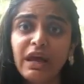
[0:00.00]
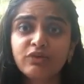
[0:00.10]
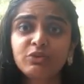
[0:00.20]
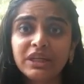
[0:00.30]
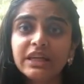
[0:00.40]

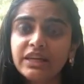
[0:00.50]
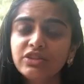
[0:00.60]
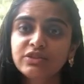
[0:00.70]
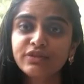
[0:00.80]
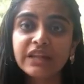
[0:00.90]
of 20
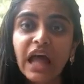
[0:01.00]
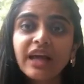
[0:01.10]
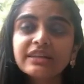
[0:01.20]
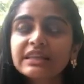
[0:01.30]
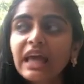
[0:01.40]
kgs of
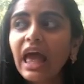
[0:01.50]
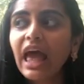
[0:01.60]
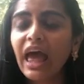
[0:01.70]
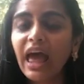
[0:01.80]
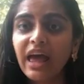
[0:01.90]
glass,
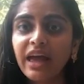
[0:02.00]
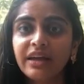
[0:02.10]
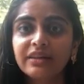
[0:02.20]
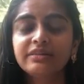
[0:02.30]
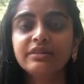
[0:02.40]

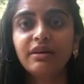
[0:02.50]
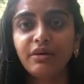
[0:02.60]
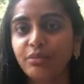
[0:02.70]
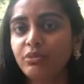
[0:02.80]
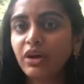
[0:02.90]
and
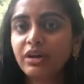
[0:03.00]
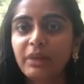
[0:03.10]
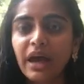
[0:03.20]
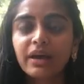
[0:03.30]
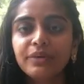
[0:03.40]
brought it
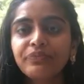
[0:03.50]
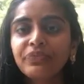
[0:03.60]
back.